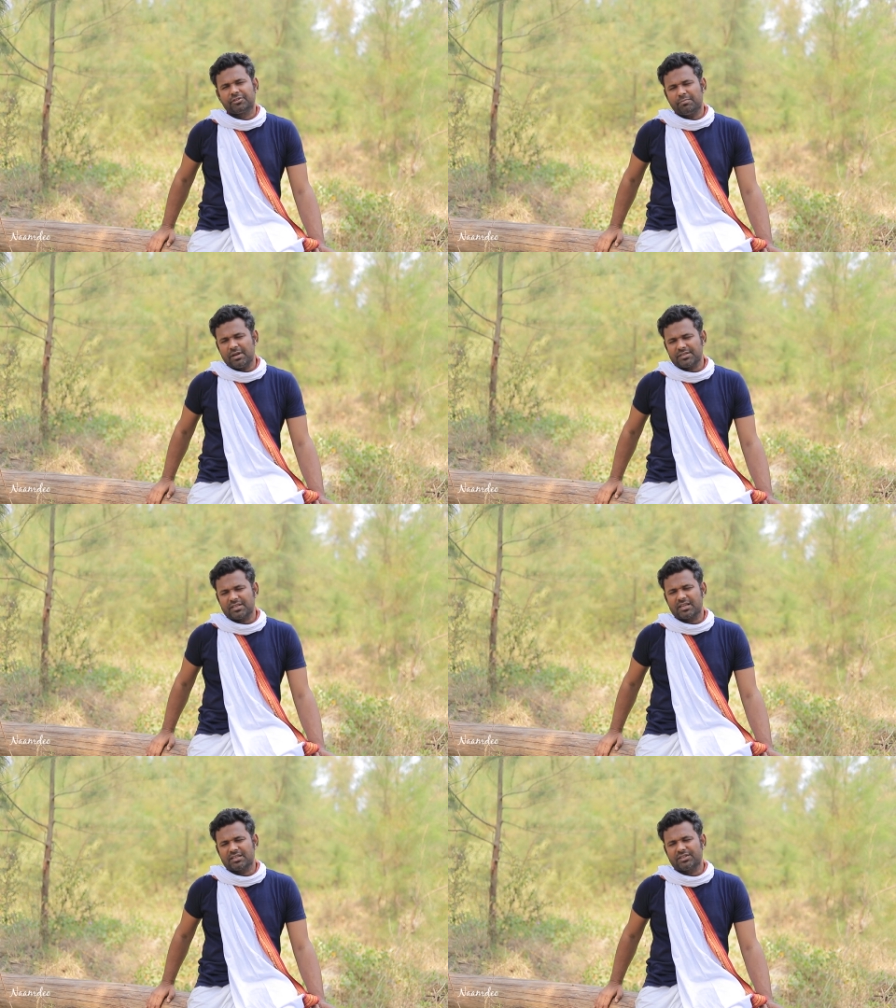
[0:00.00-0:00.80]
the
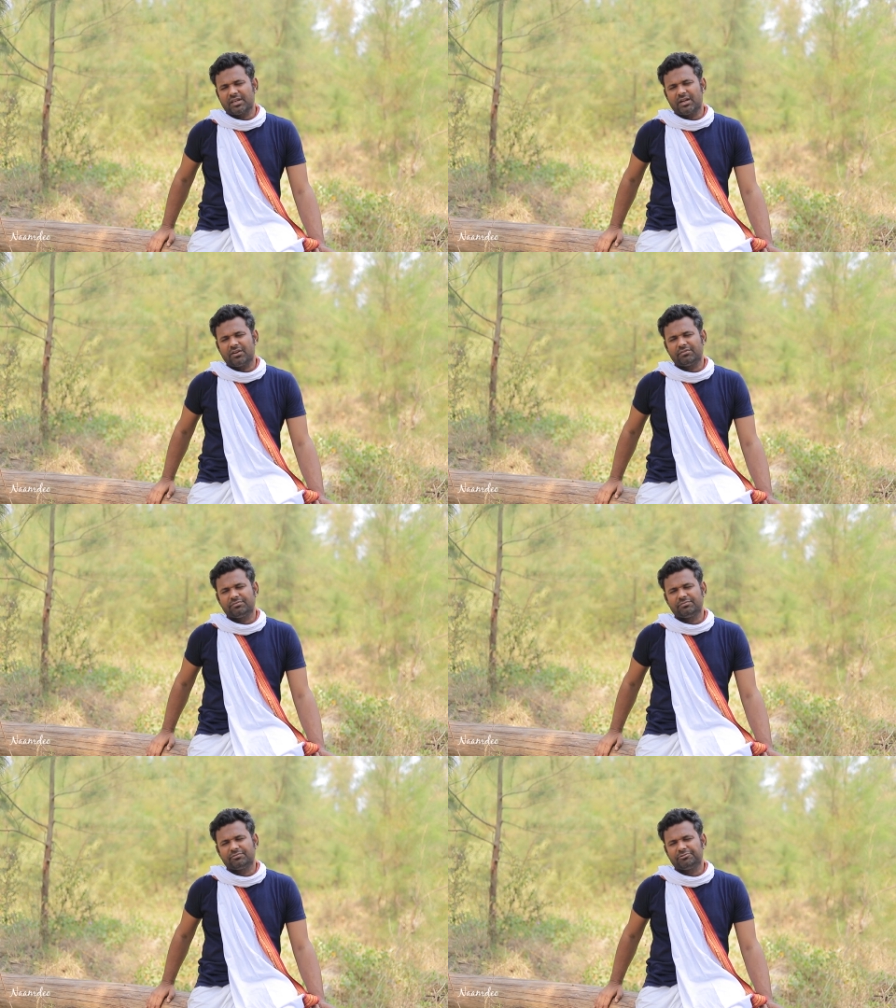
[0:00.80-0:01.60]
blessing is there,
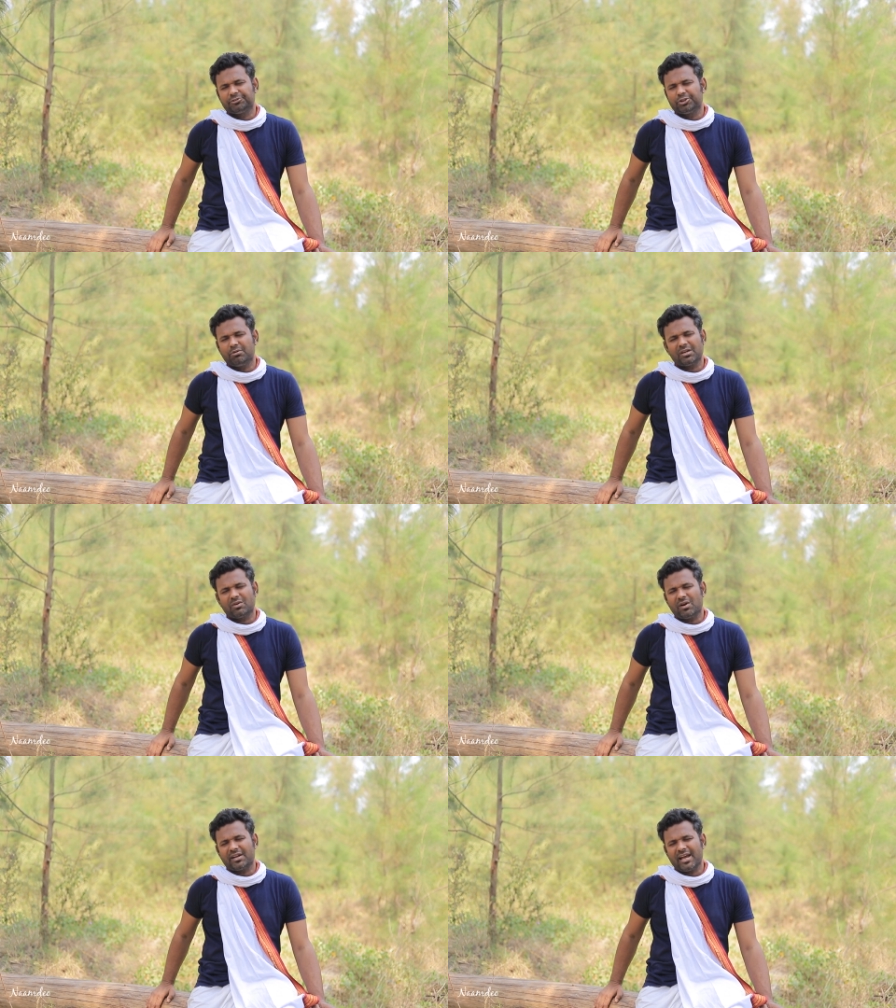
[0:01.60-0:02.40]
no
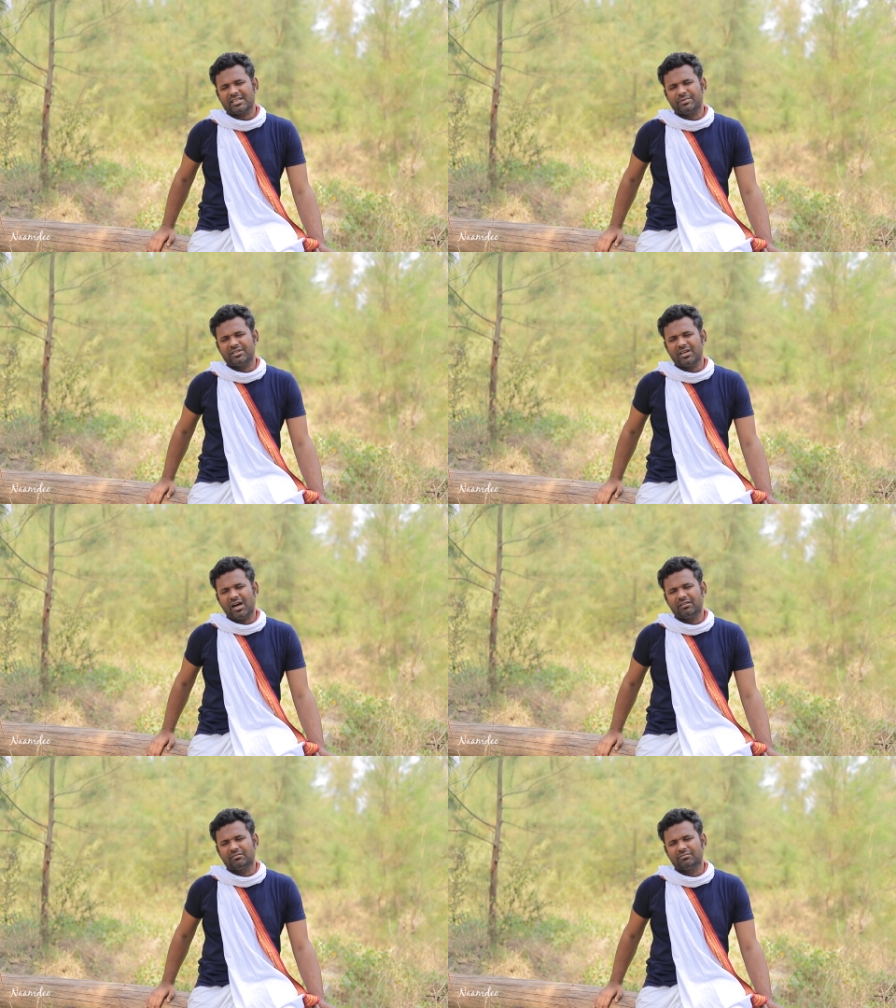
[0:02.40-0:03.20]
matter what has been
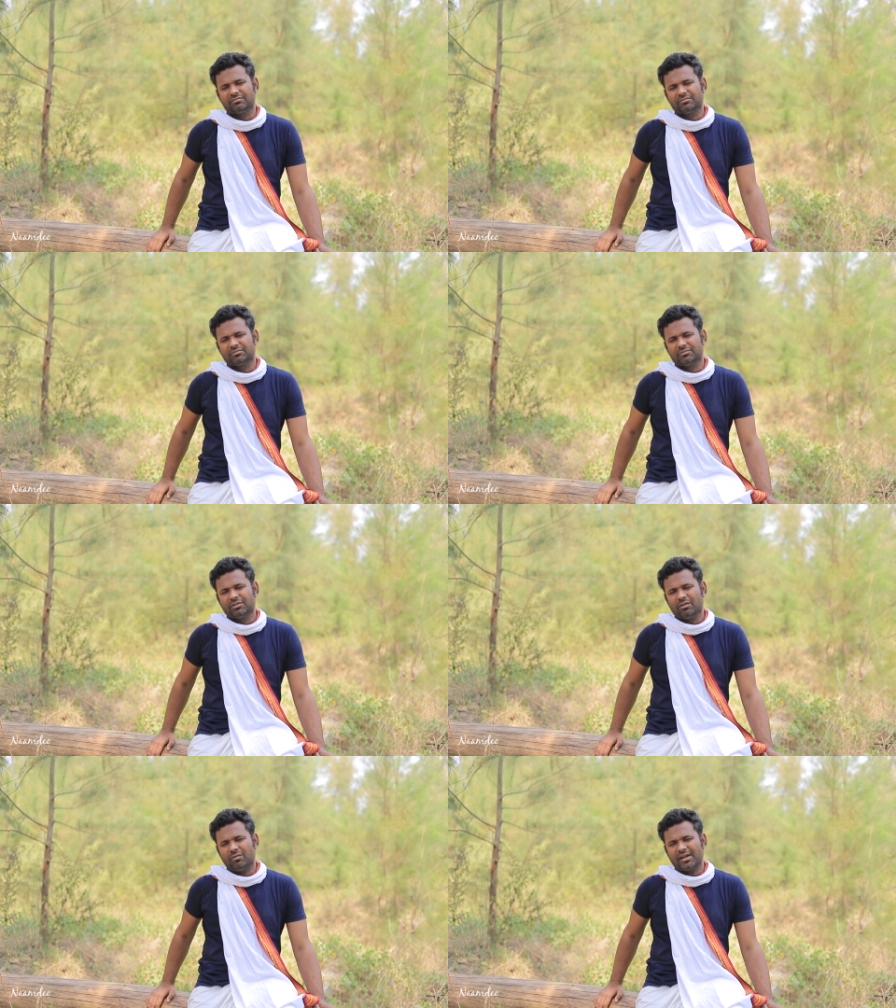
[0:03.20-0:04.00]
done,
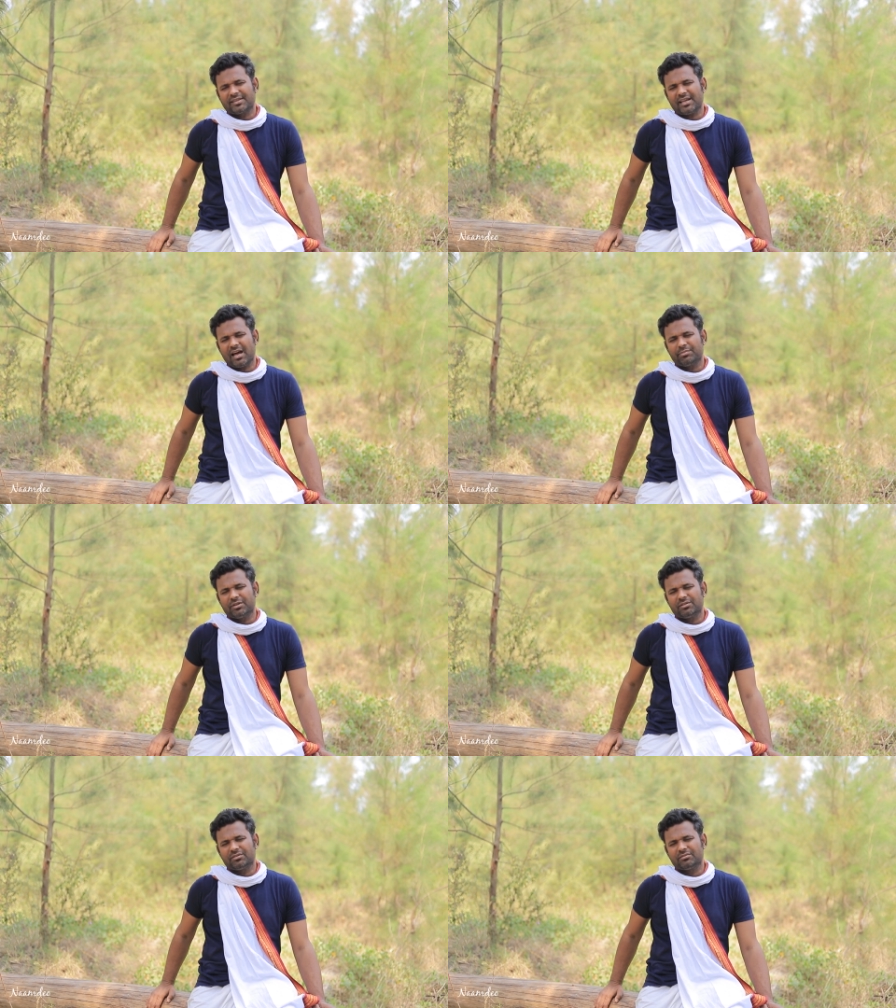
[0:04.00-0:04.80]
what has
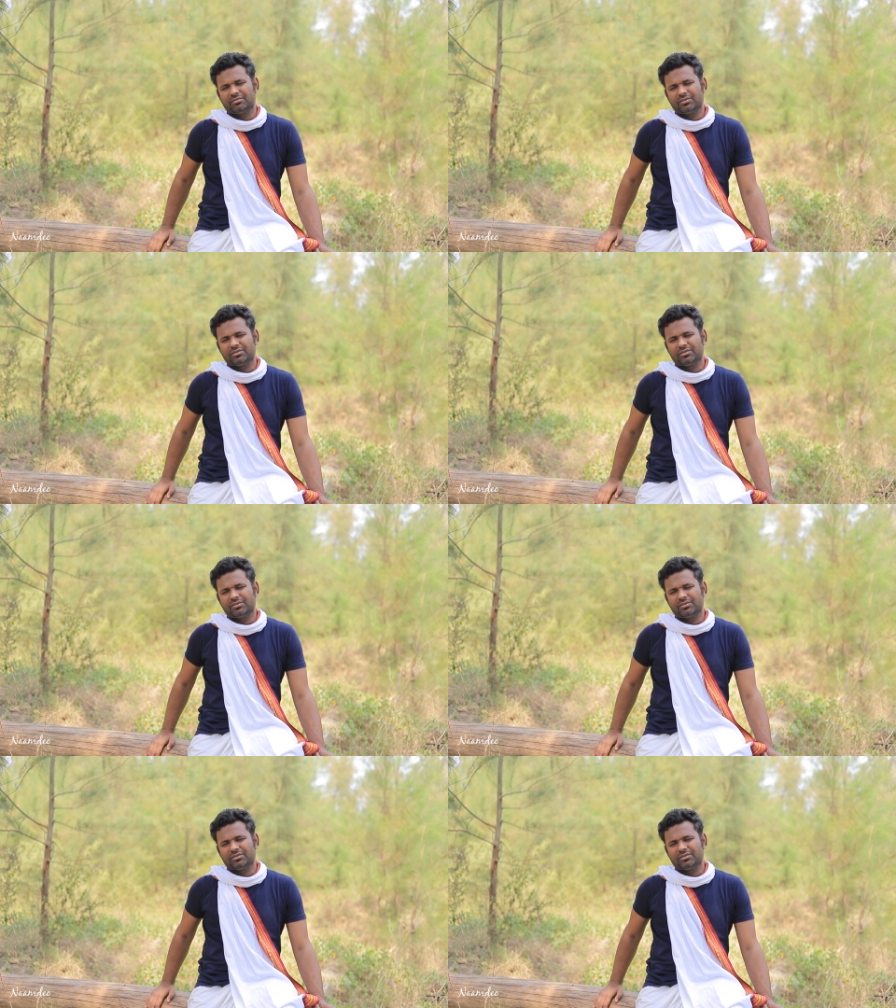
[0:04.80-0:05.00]
happened.